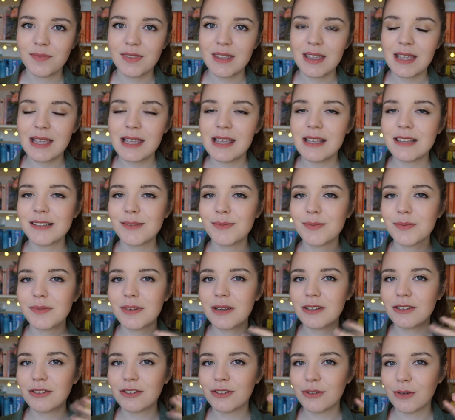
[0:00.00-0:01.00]
he is
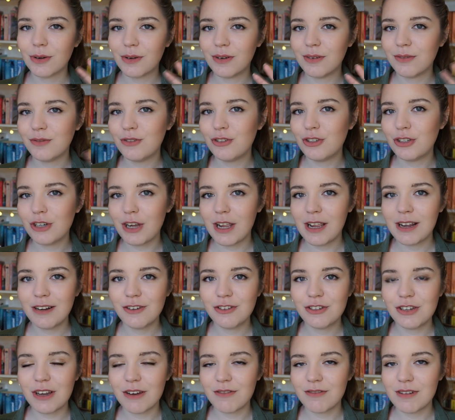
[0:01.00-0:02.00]
sort of
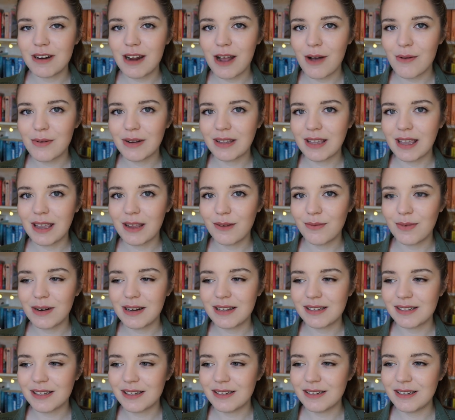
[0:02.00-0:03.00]
changed every now and again when
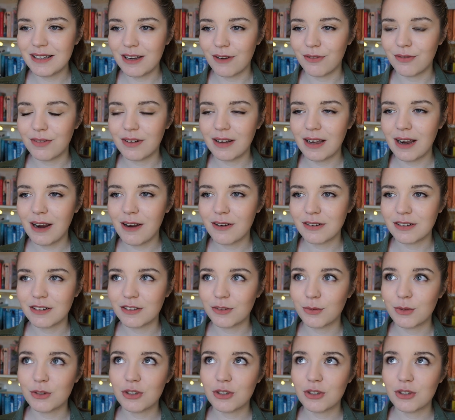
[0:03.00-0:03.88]
he's in different characters,